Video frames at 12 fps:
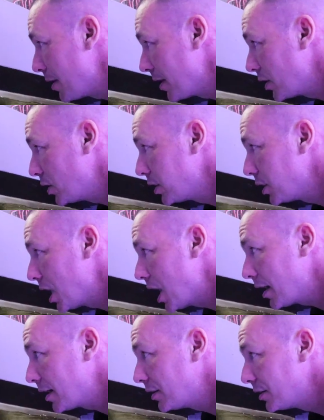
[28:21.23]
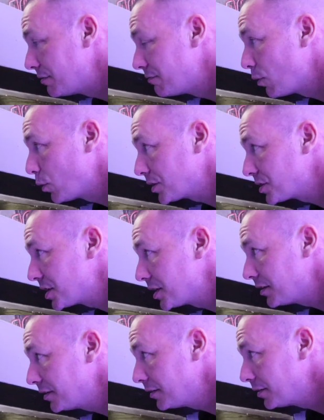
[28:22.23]
but good luck, good fortune,
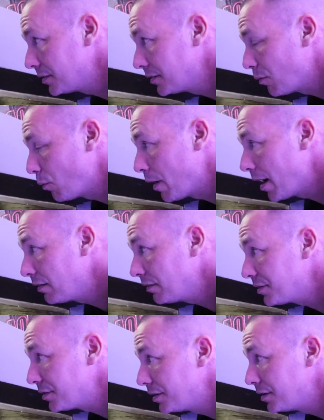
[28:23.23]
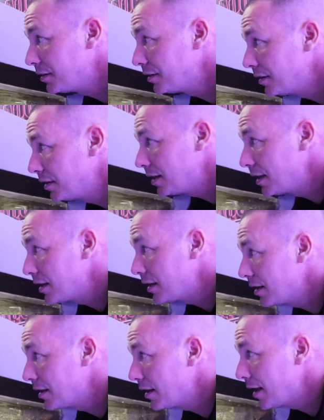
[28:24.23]
wealth,
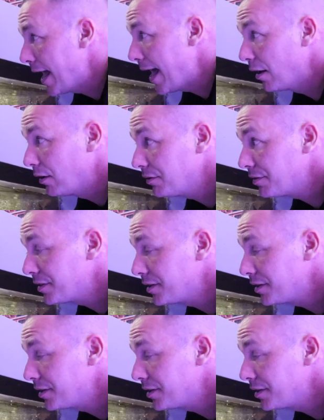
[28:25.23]
health.